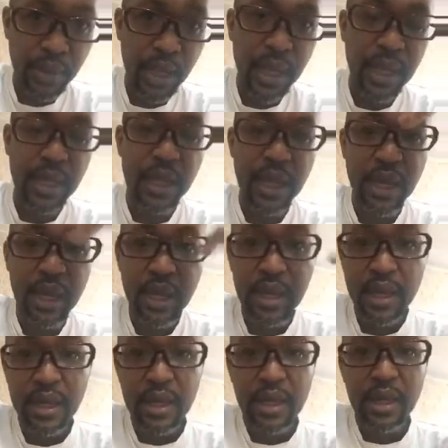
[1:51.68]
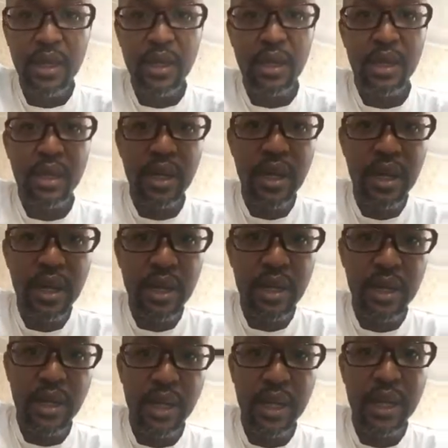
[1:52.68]
either
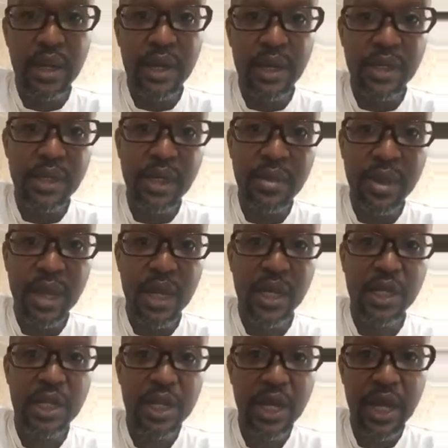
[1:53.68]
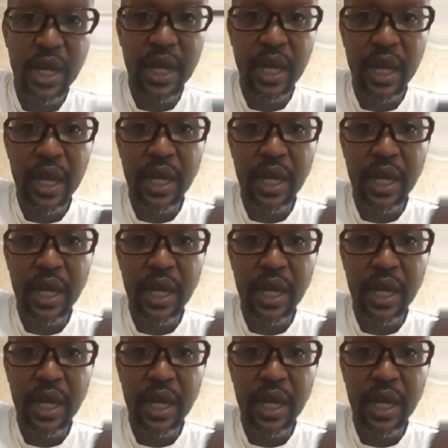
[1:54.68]
increase their market share